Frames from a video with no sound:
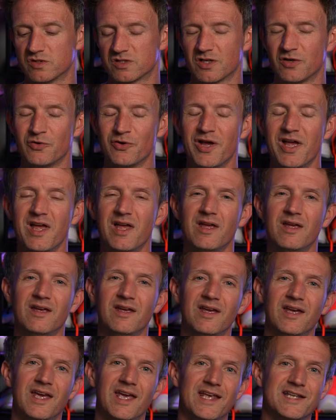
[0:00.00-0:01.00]
So
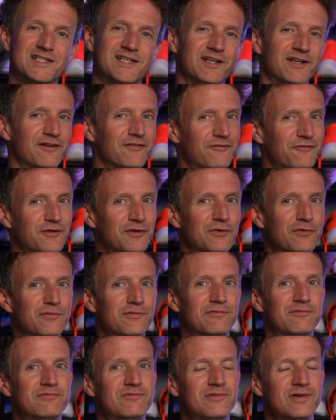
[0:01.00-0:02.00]
it's going to feel
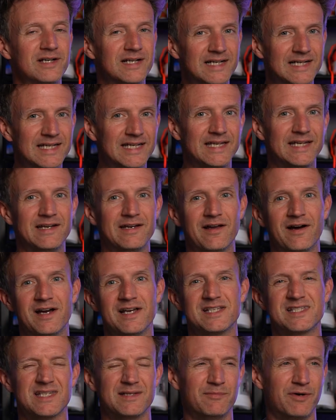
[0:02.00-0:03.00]
really
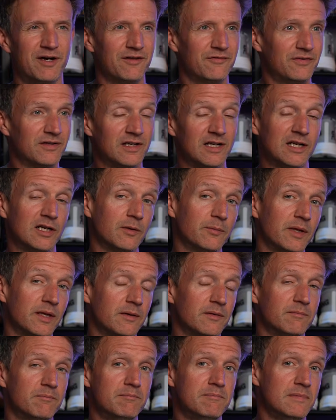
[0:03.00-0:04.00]
nice. It might feel a little
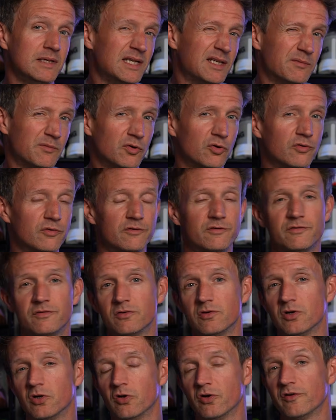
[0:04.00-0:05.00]
bit minimal
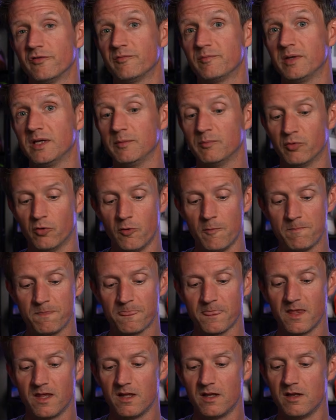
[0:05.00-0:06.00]
for a lot of people,
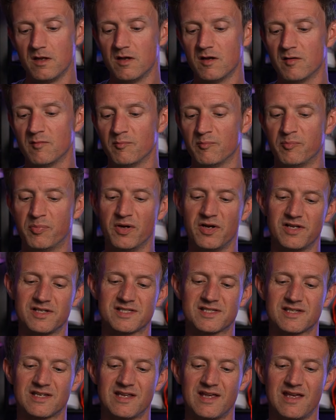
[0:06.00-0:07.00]

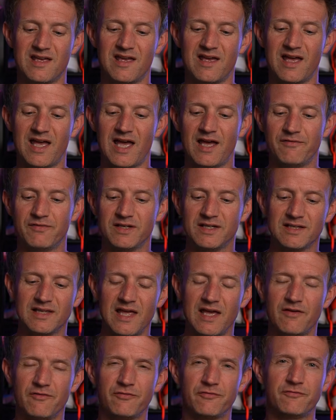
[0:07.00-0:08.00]
but having
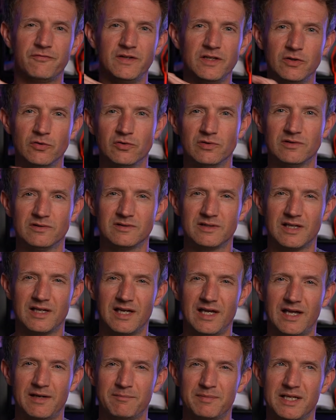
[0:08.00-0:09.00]
that feel
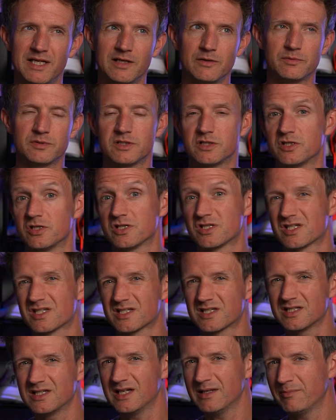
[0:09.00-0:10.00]
and being able to just
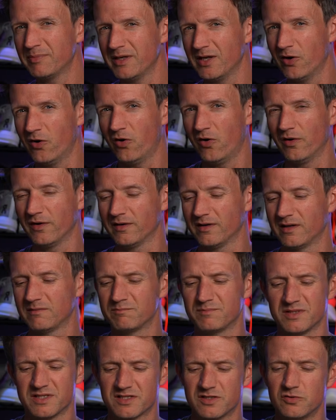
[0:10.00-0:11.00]
slip it on,
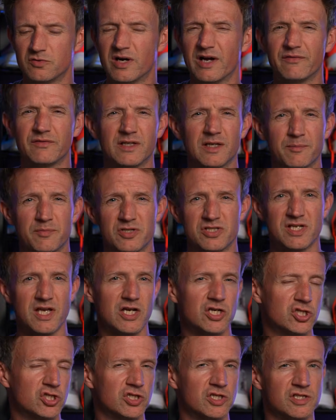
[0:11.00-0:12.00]
but still having the
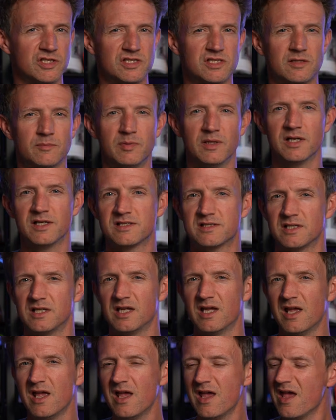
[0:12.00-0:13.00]
protection and
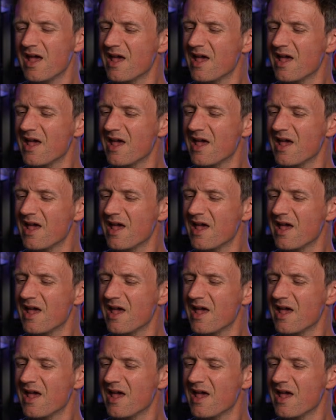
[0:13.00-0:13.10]
stability,